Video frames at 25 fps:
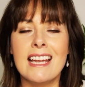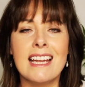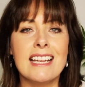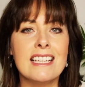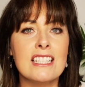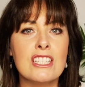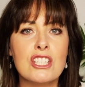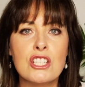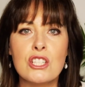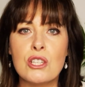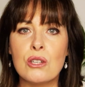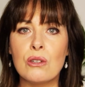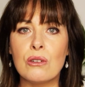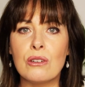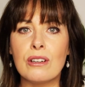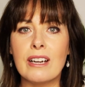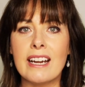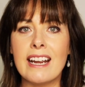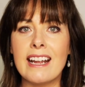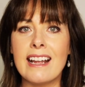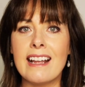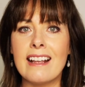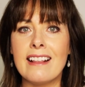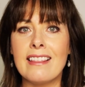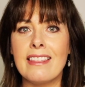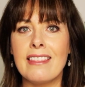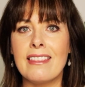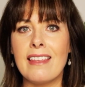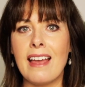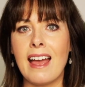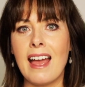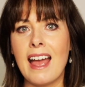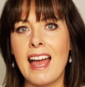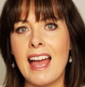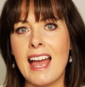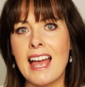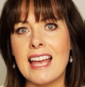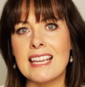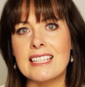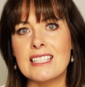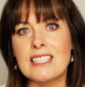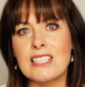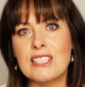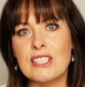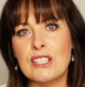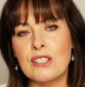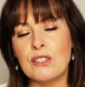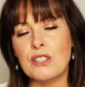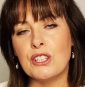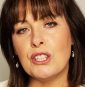ensuring
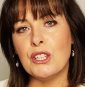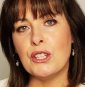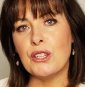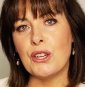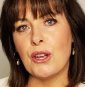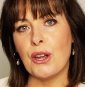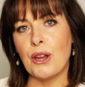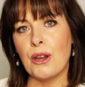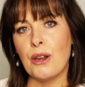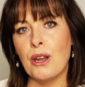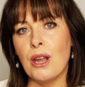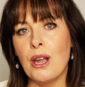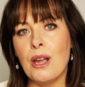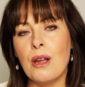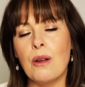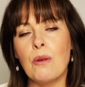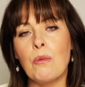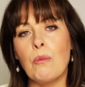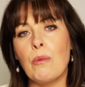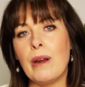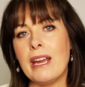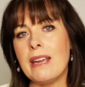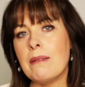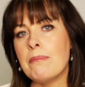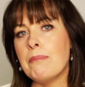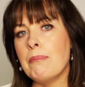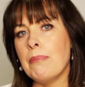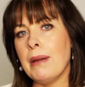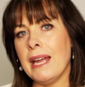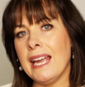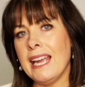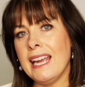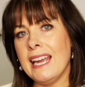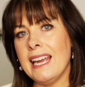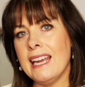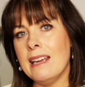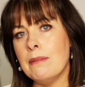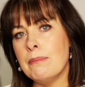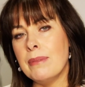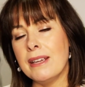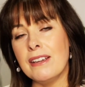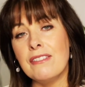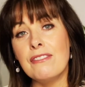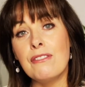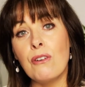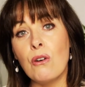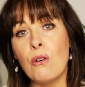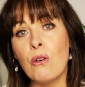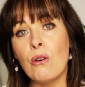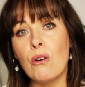that, you know, we pee
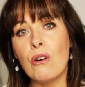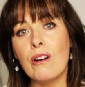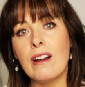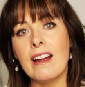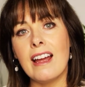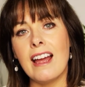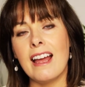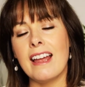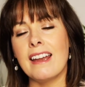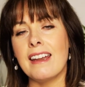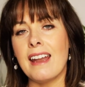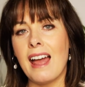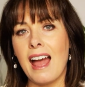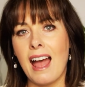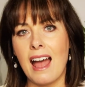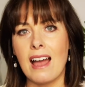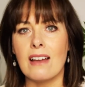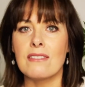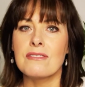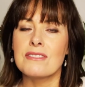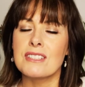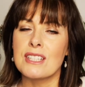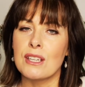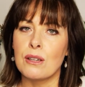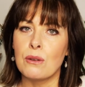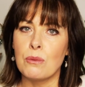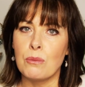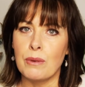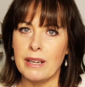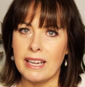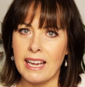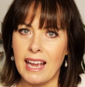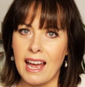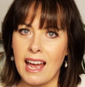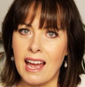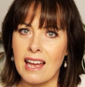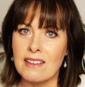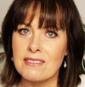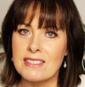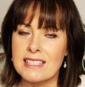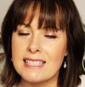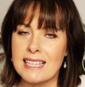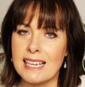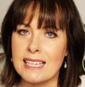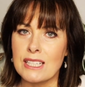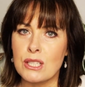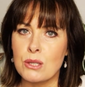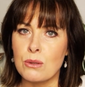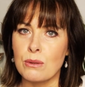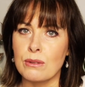before and after we have
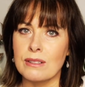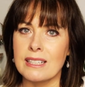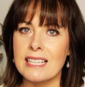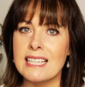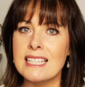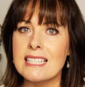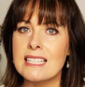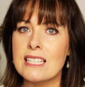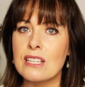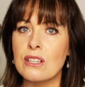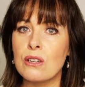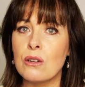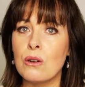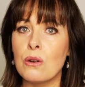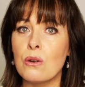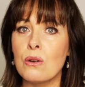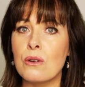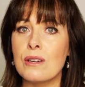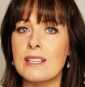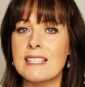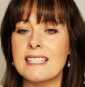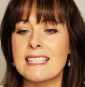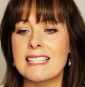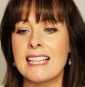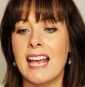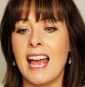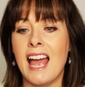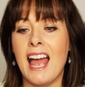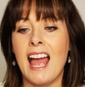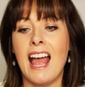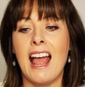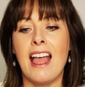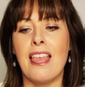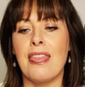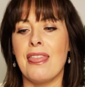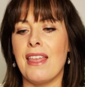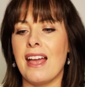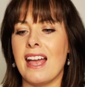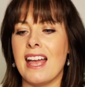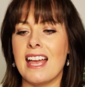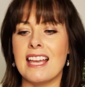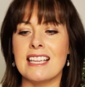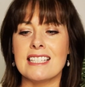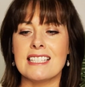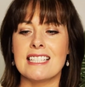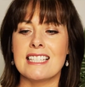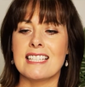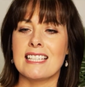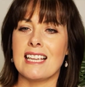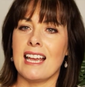sexual intercourse,
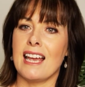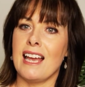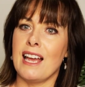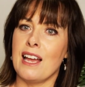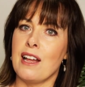that,